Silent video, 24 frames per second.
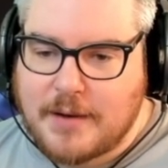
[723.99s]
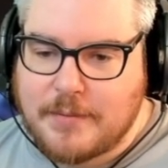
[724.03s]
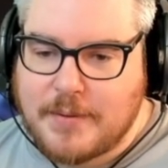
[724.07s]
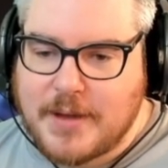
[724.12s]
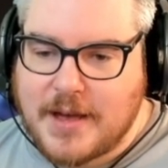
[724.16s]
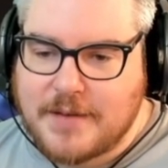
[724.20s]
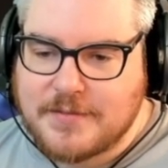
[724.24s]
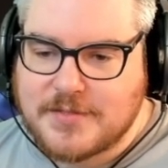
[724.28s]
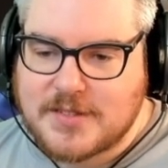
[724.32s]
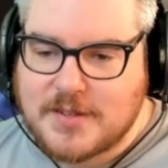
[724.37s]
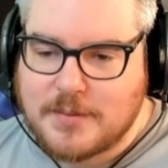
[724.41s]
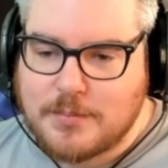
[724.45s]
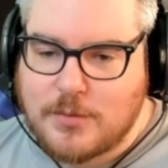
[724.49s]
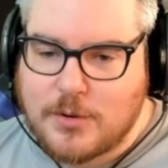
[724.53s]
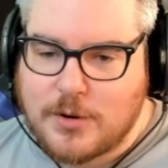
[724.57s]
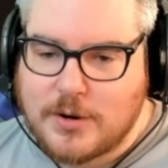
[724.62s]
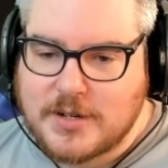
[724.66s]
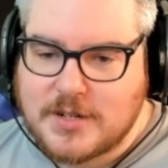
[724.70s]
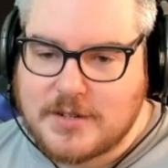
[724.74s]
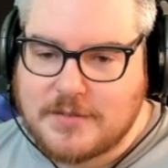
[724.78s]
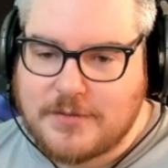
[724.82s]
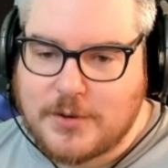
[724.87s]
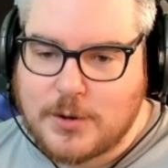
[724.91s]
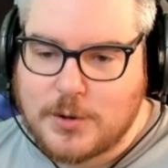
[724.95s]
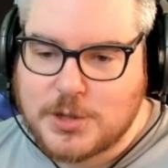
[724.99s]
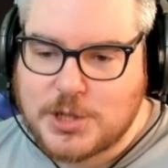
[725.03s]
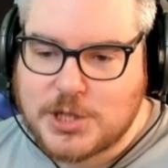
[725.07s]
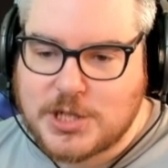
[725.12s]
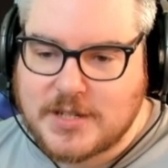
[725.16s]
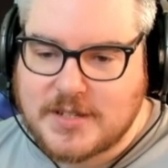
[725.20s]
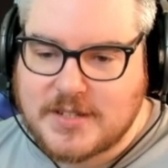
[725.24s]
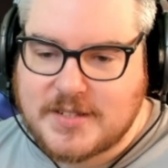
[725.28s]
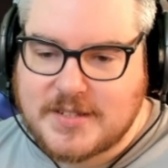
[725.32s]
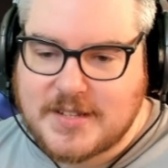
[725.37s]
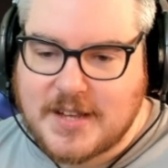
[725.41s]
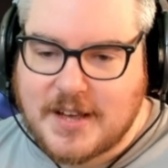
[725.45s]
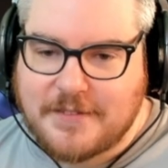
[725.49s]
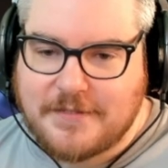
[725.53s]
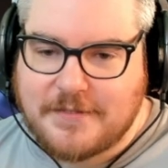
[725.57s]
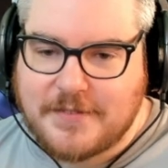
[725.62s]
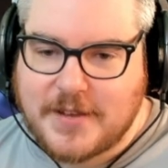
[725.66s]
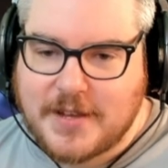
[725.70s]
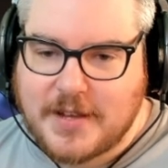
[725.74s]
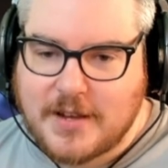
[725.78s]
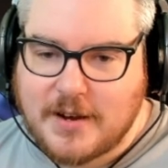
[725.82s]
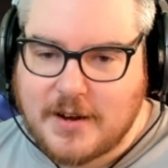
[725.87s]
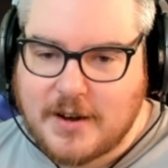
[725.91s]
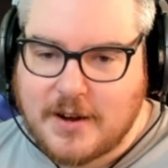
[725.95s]
We have some more devotion stuff
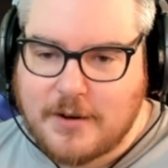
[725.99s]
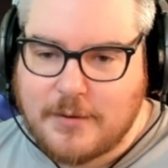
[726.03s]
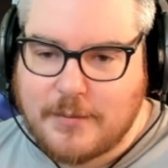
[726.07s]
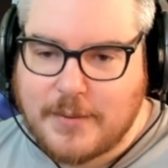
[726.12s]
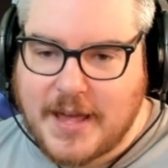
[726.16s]
here.